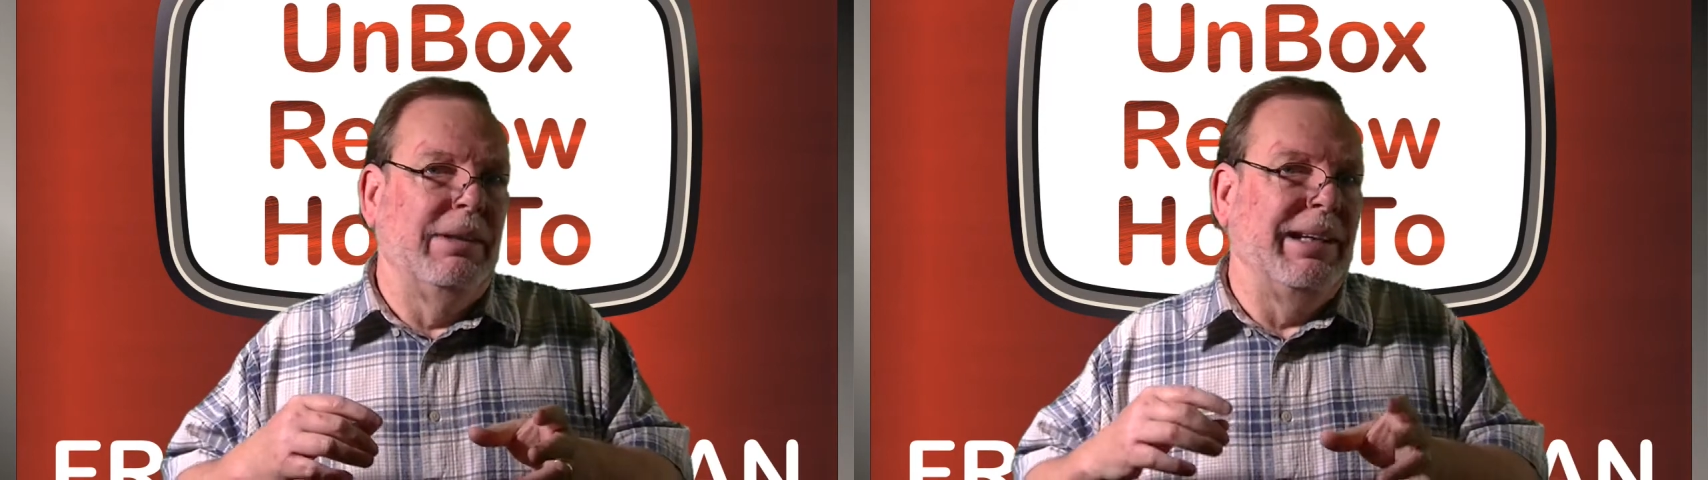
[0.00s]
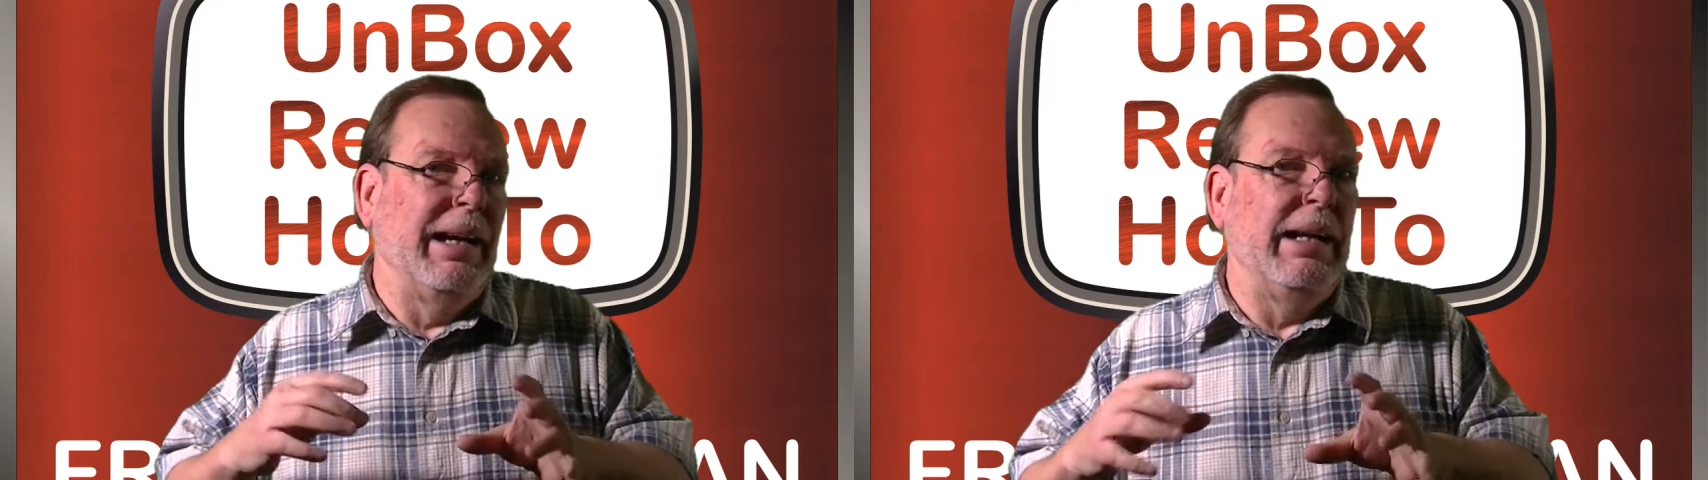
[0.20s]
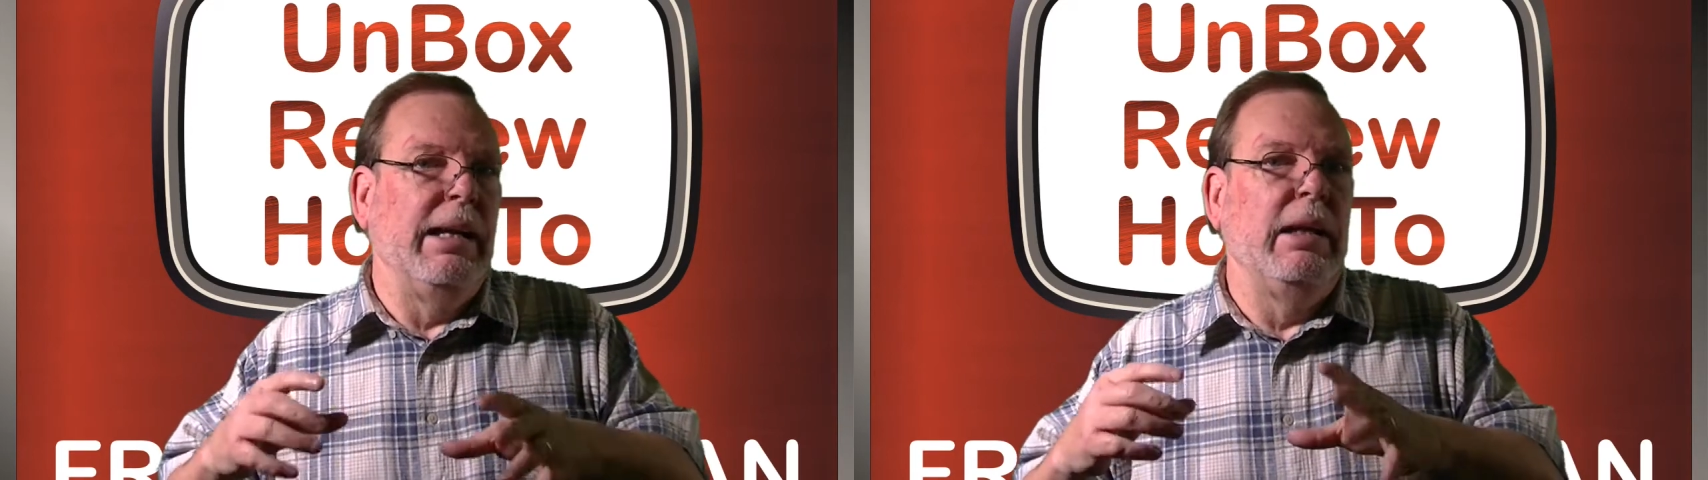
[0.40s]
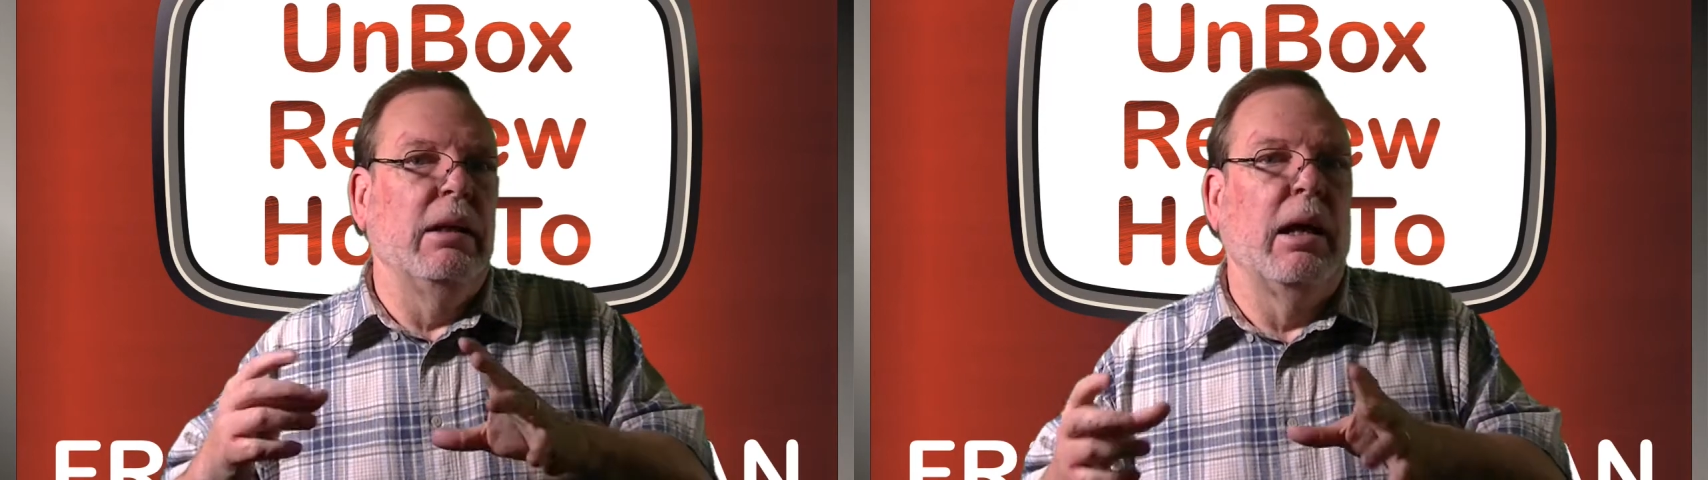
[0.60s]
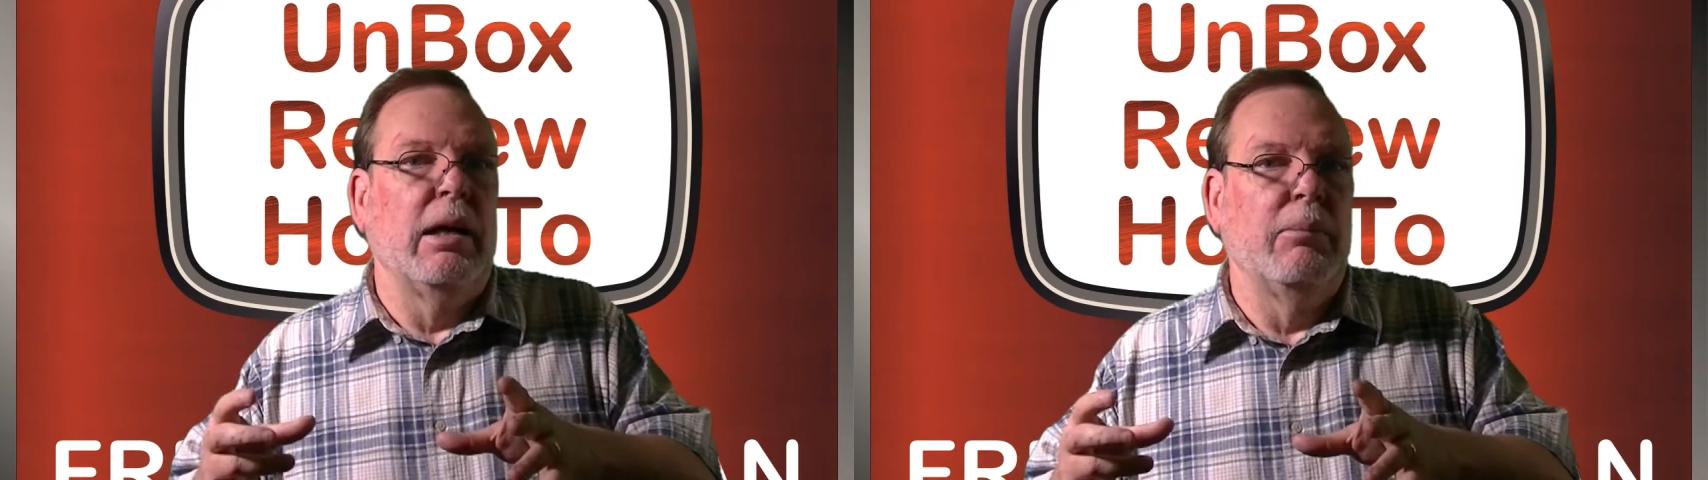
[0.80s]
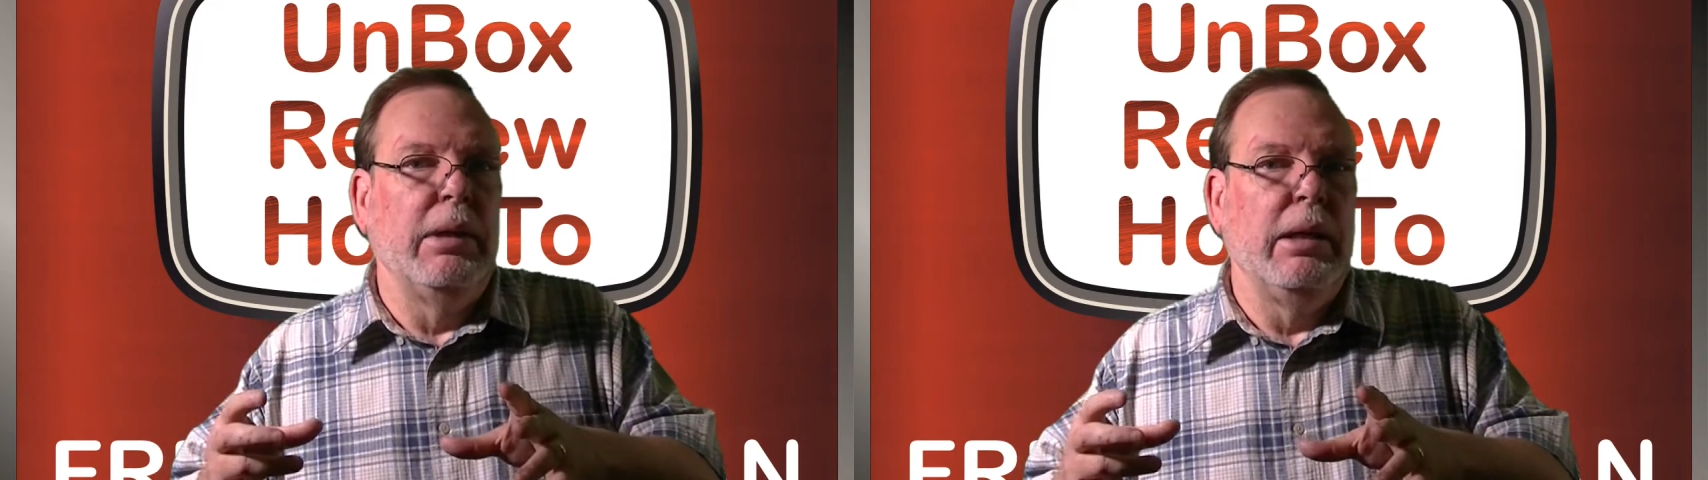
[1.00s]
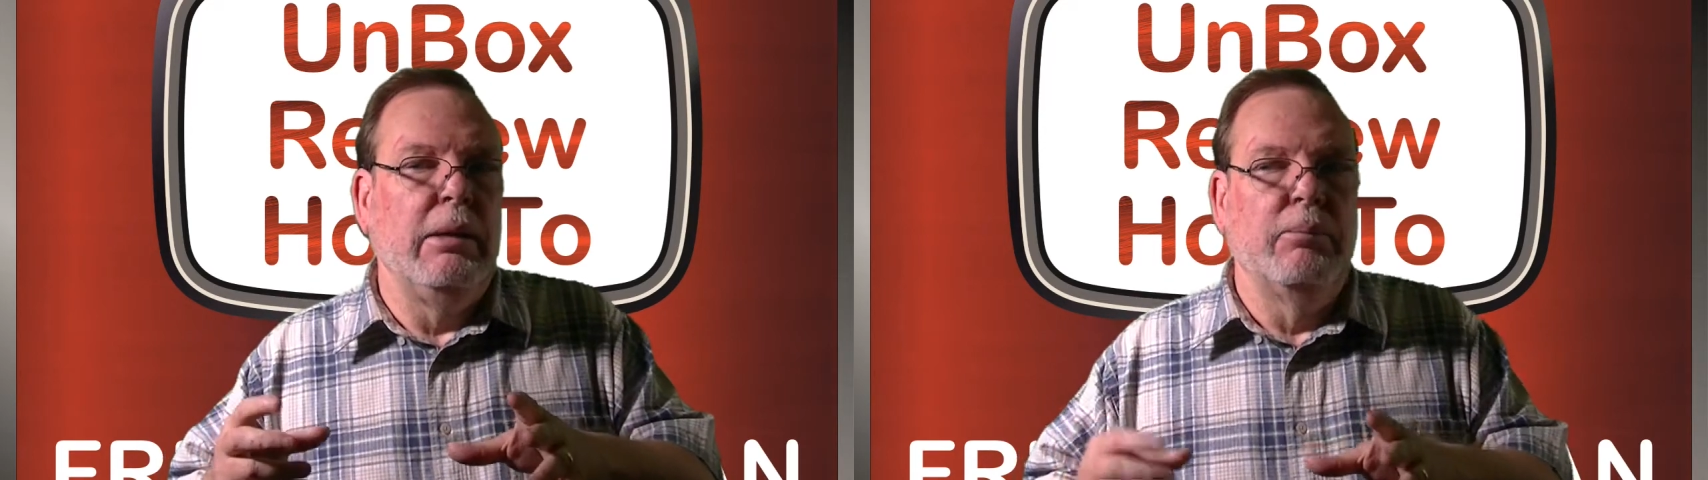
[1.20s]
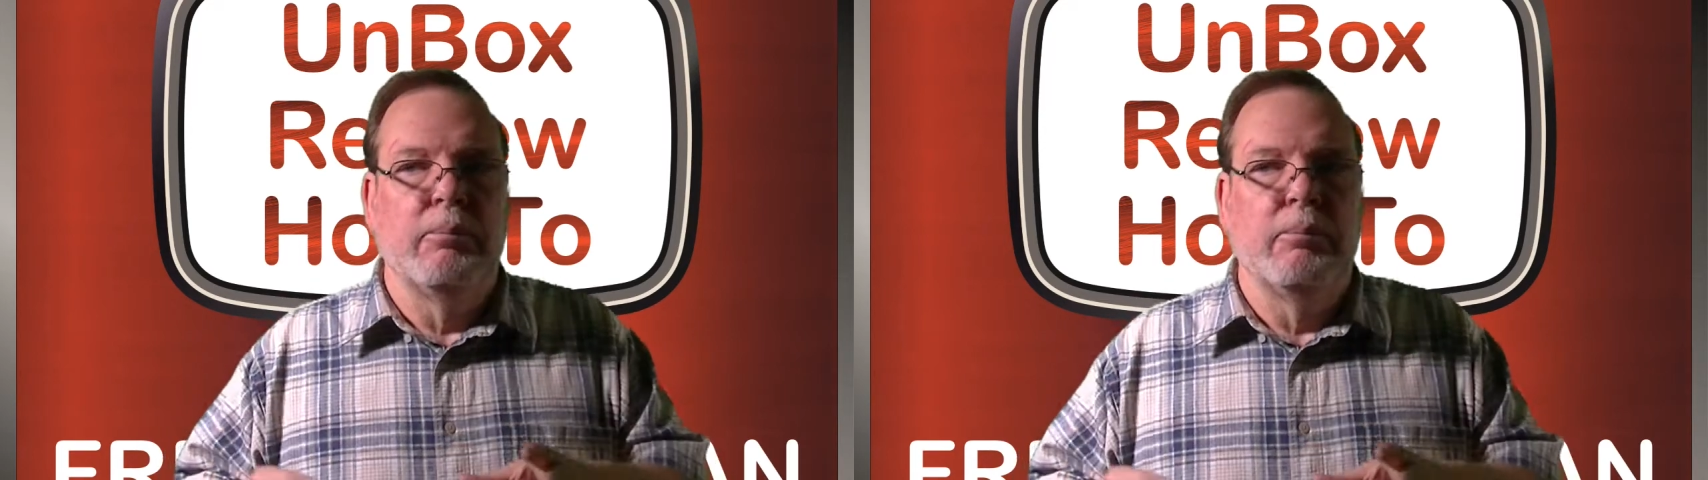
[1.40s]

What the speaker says: not eating a lot of meat,